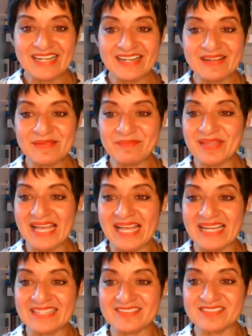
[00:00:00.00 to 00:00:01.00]
and
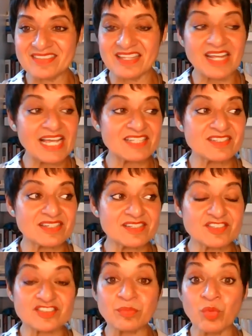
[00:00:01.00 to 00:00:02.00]
then I had
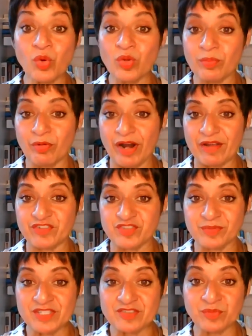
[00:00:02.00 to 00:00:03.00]
a small
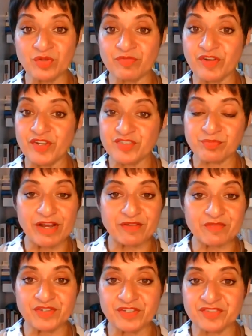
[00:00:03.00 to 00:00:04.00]
breakfast, my small first
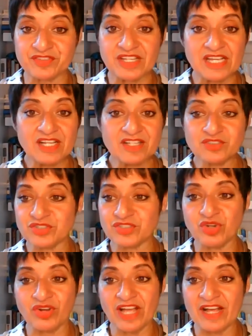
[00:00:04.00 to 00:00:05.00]
breakfast, took the
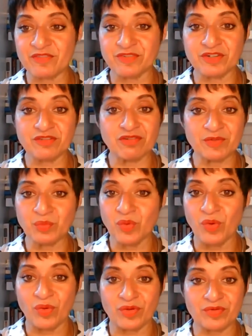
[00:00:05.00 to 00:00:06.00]
dog out for a run
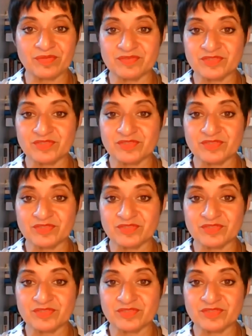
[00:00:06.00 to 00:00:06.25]
walk,